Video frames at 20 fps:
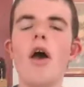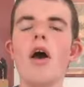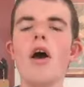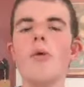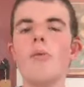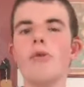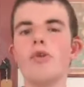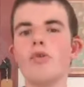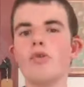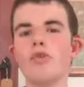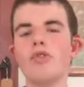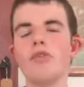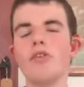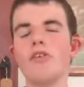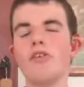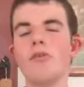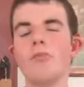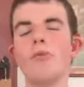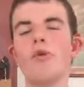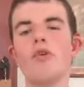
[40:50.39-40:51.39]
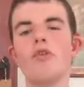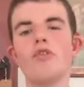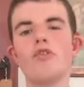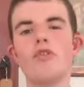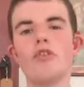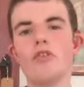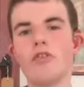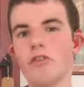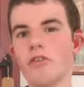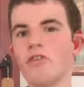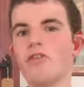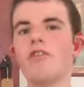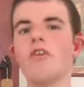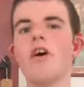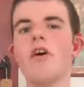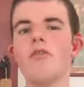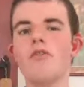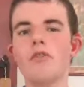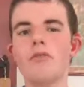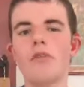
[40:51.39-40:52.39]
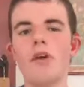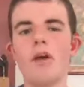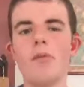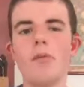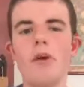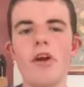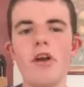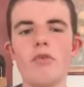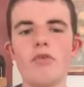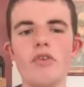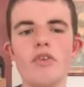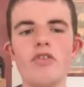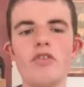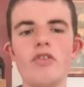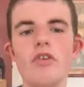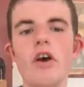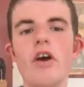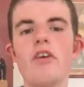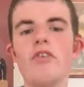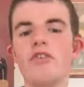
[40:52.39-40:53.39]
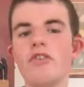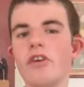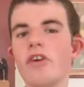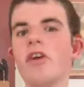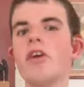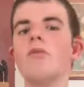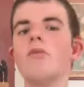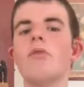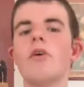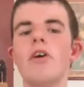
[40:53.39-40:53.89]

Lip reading: but also in the Boris Johnson Conservative campaign of 2019,